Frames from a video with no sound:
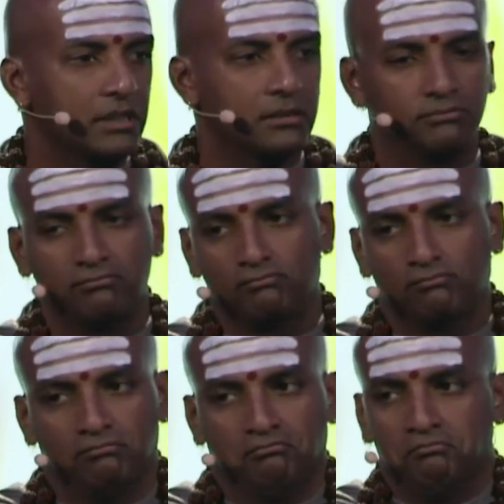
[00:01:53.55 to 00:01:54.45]
It
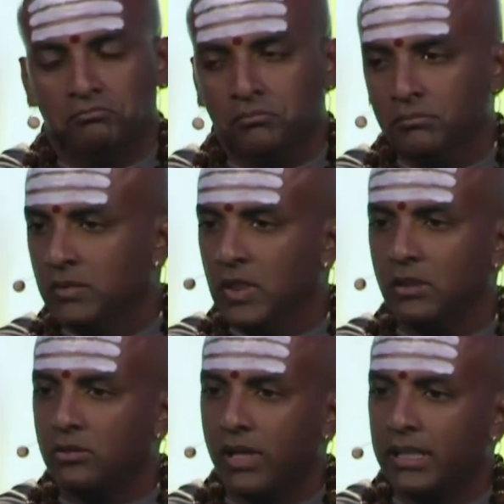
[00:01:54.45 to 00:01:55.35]

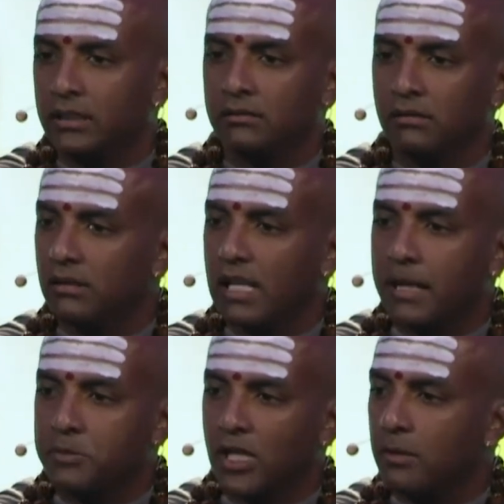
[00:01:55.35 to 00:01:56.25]
created
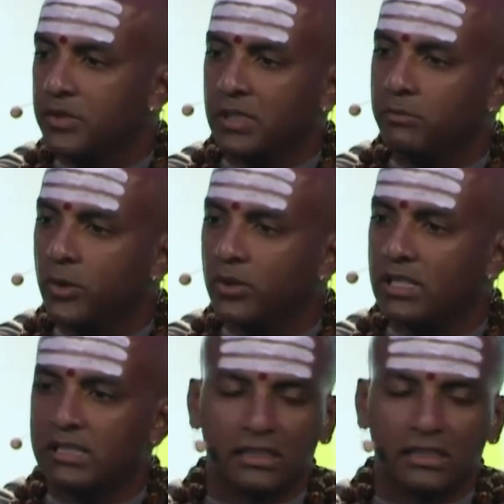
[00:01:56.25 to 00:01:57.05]
laptops, computers.